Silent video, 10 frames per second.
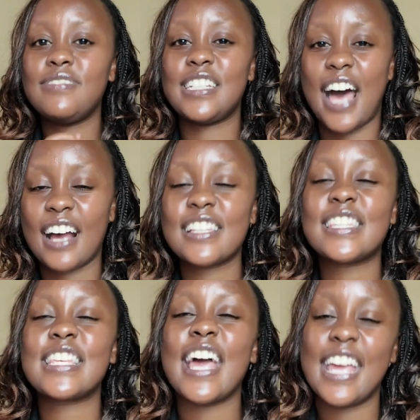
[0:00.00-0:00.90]

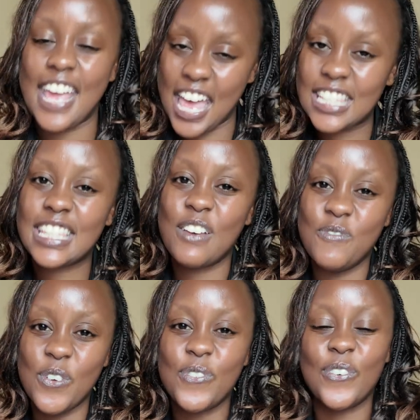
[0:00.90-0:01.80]
tax. Yes,
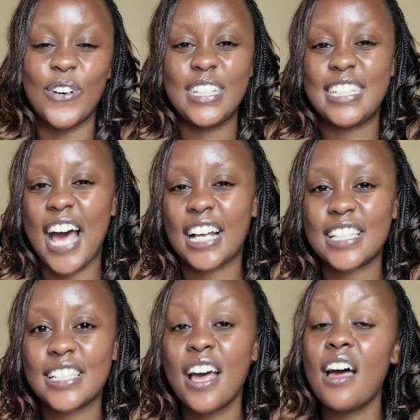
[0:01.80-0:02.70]
before
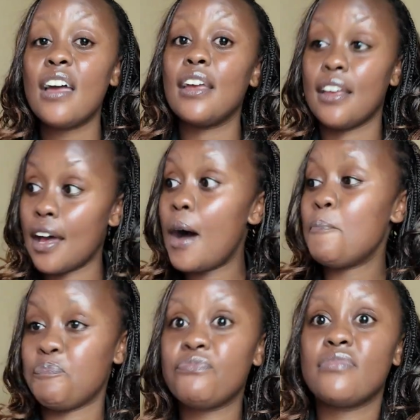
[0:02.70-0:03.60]
tax. Yeah,
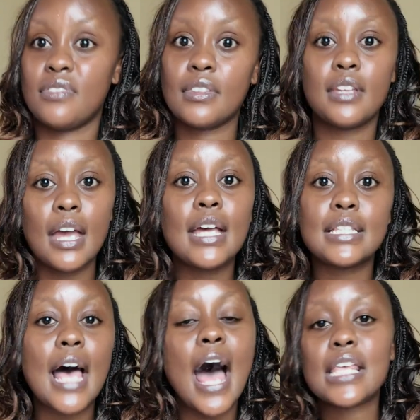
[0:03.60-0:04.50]

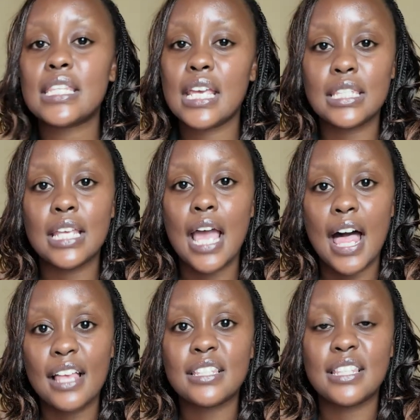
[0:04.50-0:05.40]
it's as easy
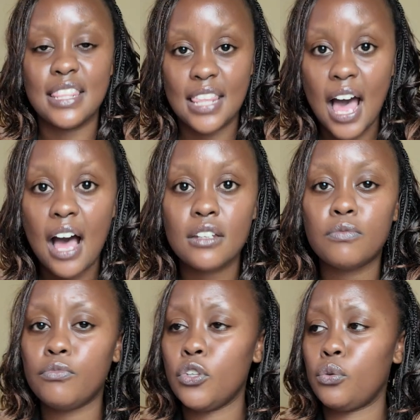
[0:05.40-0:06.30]
as
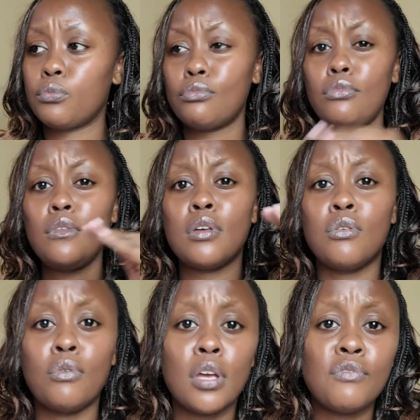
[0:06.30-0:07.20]
that.
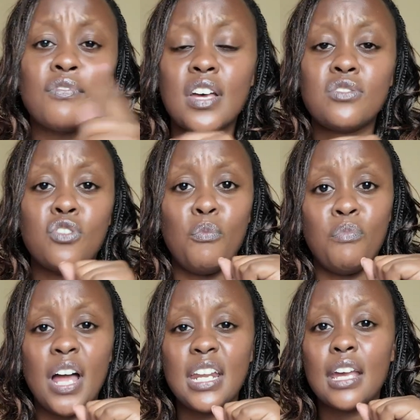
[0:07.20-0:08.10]
You invest your
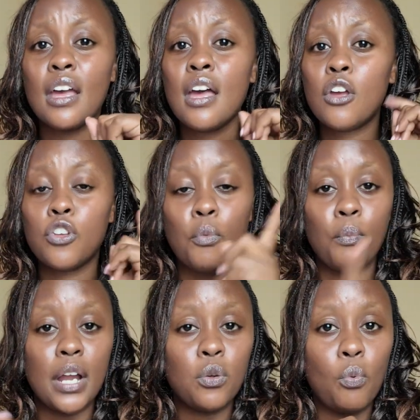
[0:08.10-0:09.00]
money
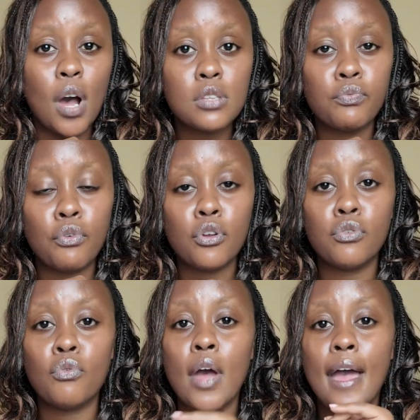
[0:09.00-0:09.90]
works for
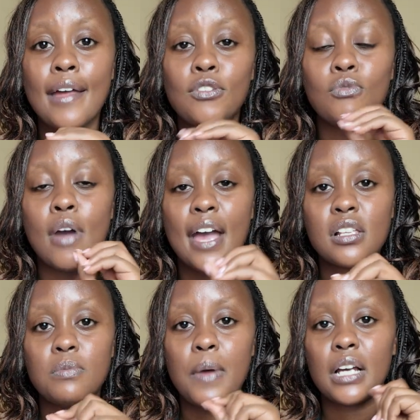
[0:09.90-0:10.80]
you, and you
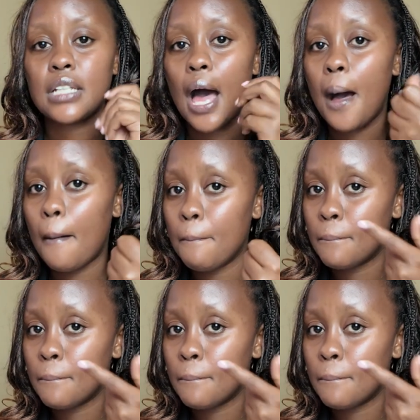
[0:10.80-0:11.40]
expect a